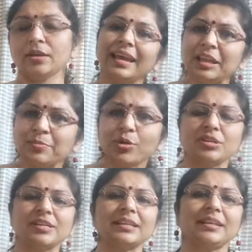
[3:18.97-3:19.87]
Any
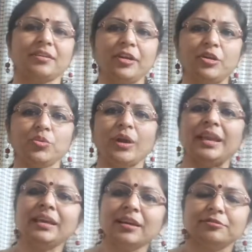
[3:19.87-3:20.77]
project that we do,
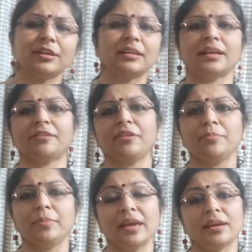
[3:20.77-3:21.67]
any effort that we
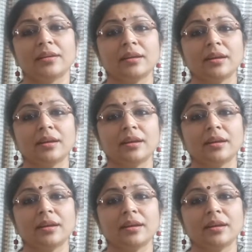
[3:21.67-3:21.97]
make,